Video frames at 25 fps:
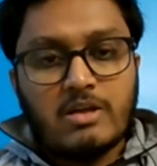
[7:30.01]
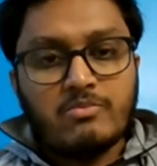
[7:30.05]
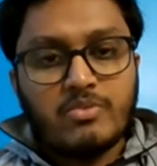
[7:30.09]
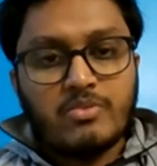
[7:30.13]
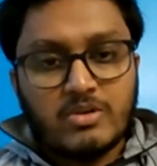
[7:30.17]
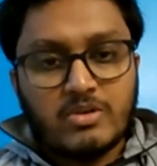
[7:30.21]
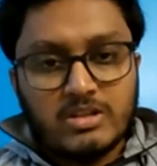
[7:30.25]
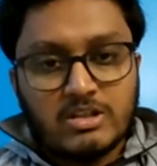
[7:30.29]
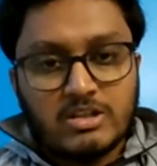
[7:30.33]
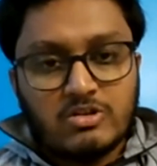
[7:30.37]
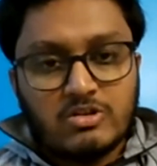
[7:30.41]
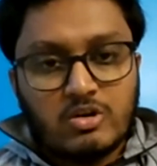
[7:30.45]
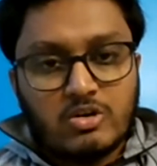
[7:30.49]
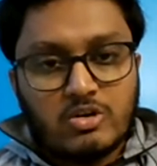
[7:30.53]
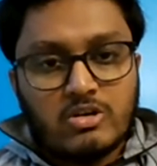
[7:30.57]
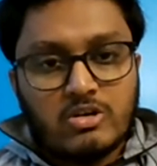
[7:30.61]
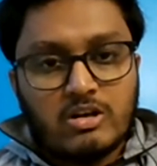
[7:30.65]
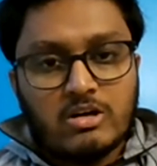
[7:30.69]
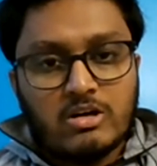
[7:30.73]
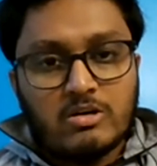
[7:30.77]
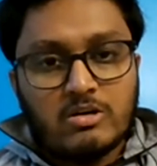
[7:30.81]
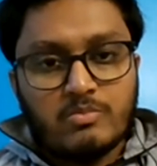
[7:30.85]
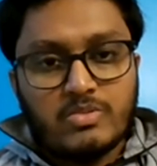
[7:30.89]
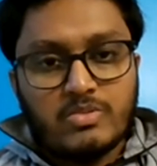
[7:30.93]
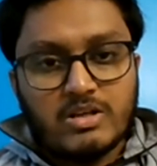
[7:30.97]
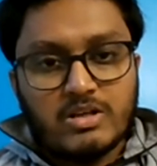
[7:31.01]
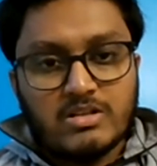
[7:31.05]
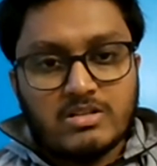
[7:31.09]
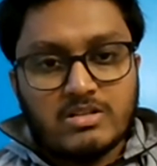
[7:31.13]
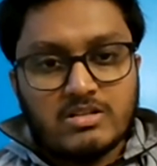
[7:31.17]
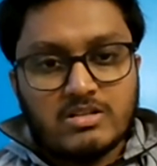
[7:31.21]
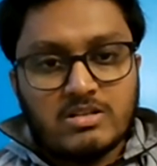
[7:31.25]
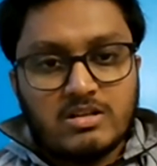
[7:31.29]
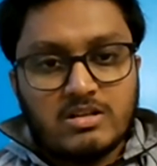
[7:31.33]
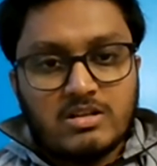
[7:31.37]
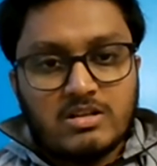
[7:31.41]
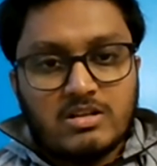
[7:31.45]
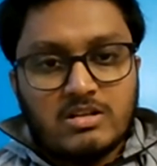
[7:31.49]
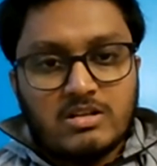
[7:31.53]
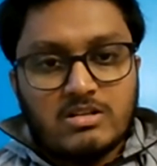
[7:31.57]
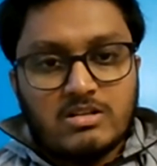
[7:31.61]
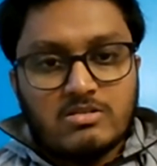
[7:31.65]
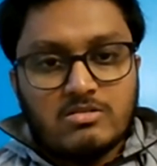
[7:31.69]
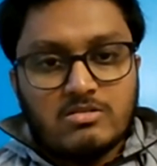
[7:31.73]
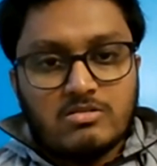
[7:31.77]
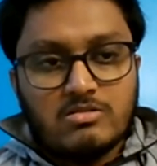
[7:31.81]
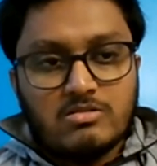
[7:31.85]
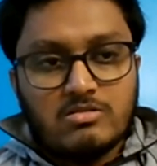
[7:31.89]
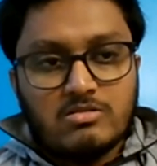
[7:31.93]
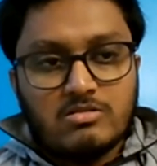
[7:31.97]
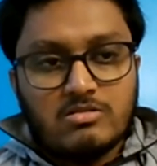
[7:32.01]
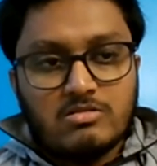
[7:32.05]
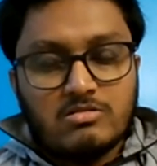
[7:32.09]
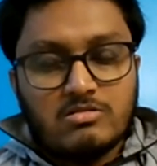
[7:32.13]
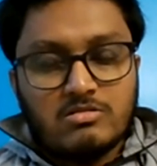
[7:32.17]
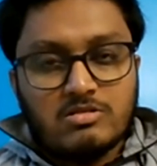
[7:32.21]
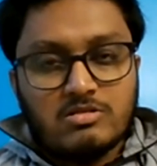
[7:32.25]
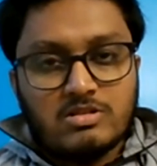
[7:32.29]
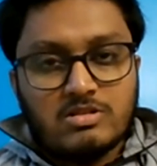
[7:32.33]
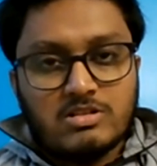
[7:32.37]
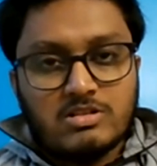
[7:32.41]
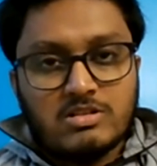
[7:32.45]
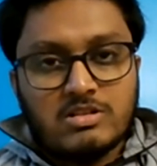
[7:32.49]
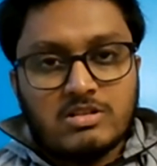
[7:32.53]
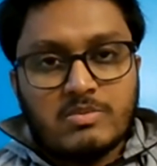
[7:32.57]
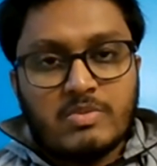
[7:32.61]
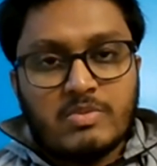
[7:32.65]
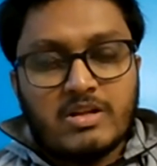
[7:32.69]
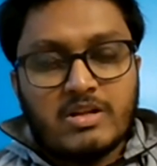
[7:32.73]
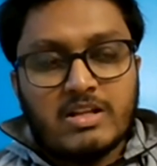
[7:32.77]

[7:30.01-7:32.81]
time for the Tokyo Olympics, so